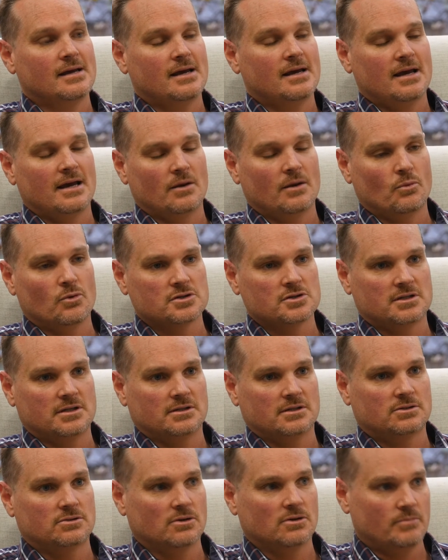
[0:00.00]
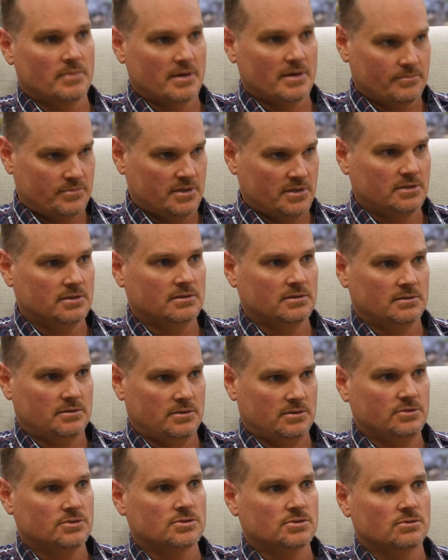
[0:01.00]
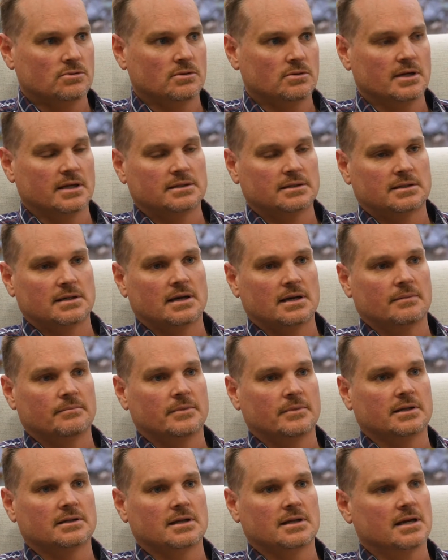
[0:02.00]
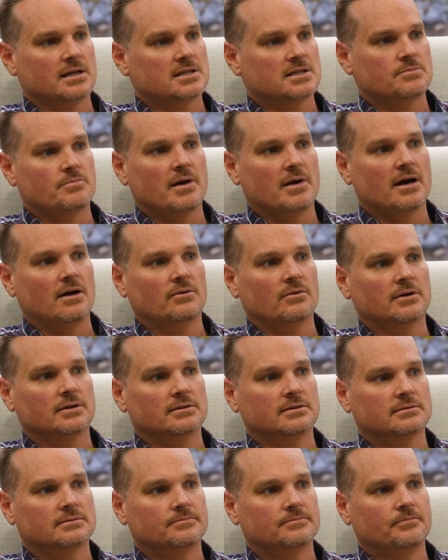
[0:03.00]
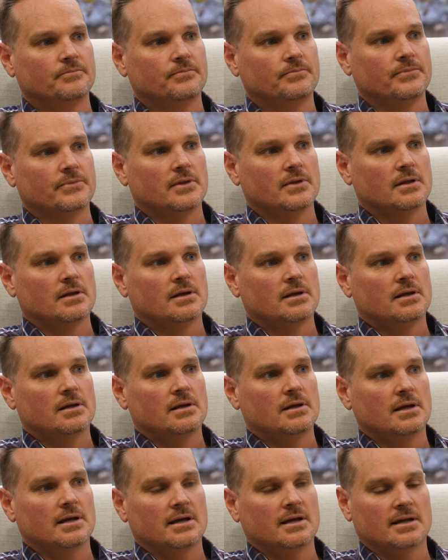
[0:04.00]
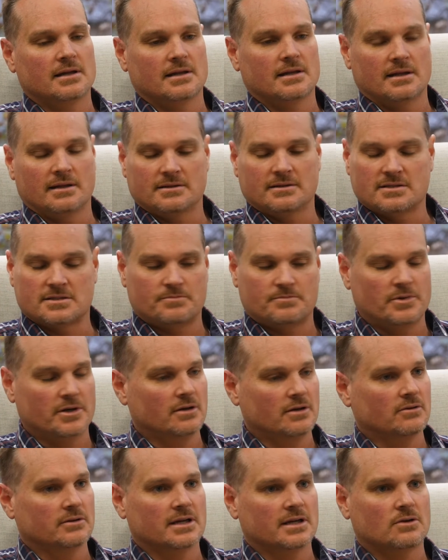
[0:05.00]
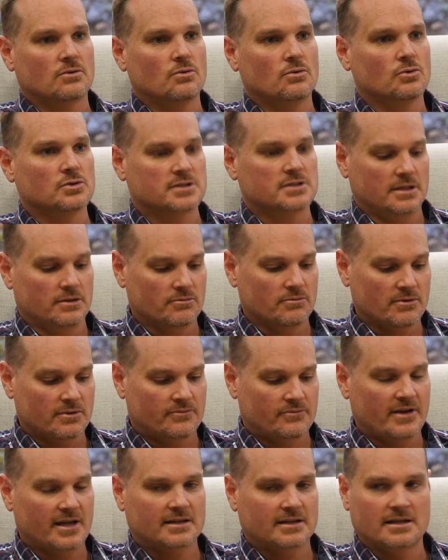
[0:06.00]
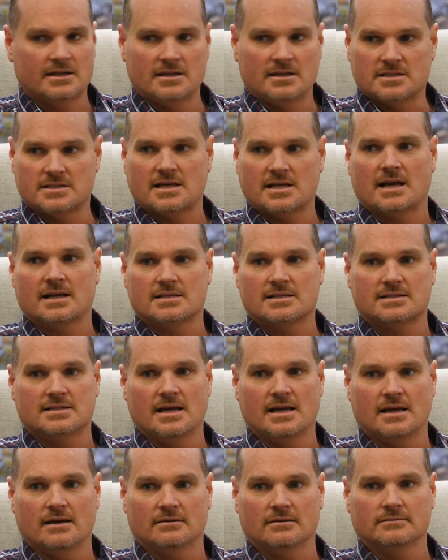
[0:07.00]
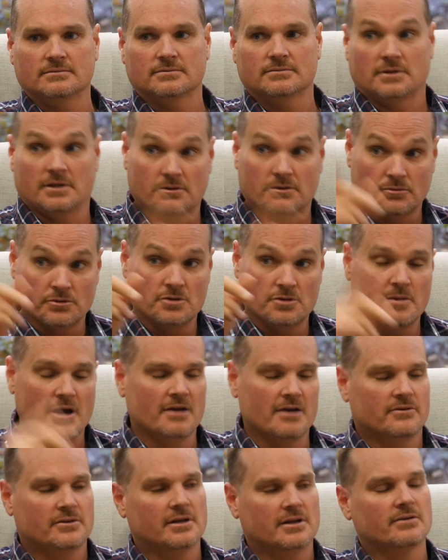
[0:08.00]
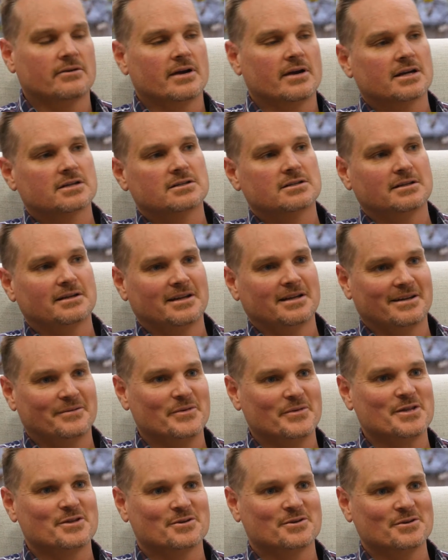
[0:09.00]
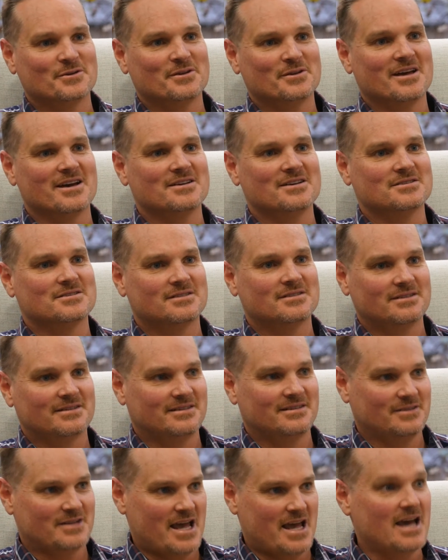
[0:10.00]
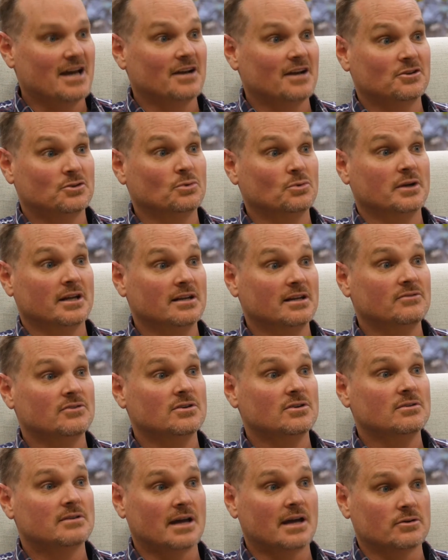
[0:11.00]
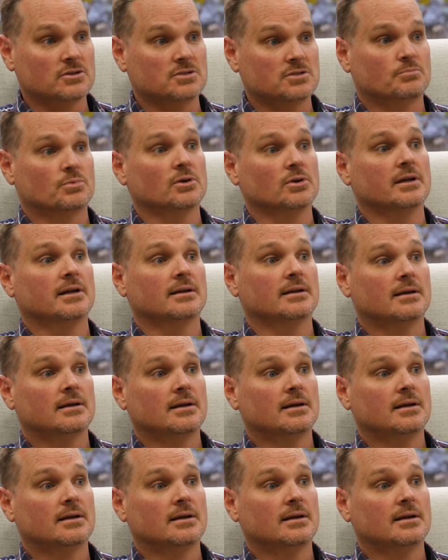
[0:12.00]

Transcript: and it wasn't until I bumped into you, Sean, at the expo, and then just being on that course, and the fact that you sat us down in a room over there actually and went through those, how to do an interview, that was brilliant.